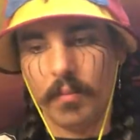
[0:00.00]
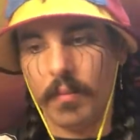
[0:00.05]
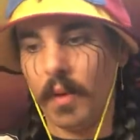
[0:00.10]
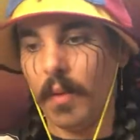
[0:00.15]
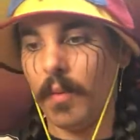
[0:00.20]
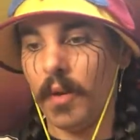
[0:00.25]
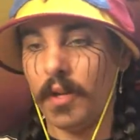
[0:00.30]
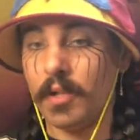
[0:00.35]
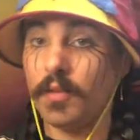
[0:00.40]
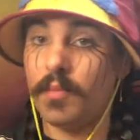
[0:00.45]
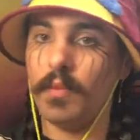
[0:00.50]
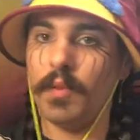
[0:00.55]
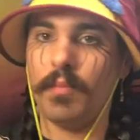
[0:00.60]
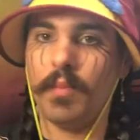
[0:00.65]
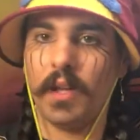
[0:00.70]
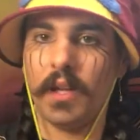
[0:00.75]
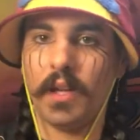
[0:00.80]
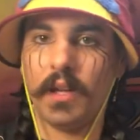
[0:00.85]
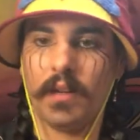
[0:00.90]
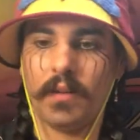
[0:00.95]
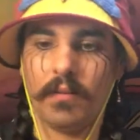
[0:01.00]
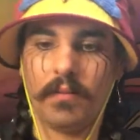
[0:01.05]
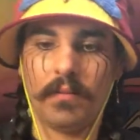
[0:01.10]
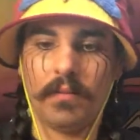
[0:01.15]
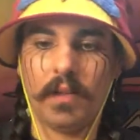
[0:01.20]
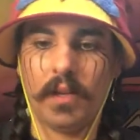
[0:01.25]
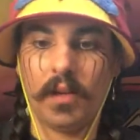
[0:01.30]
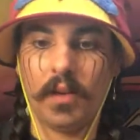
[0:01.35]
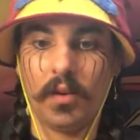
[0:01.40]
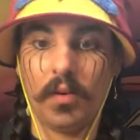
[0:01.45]
Maybe I should be playing
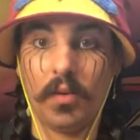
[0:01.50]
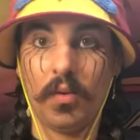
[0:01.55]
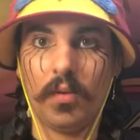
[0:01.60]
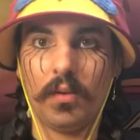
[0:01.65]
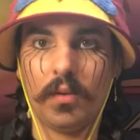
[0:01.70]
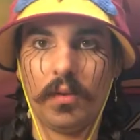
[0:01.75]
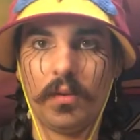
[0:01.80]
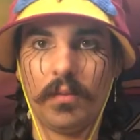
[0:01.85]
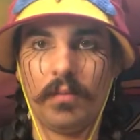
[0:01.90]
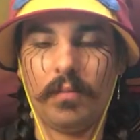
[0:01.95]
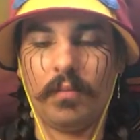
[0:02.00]
King Cold,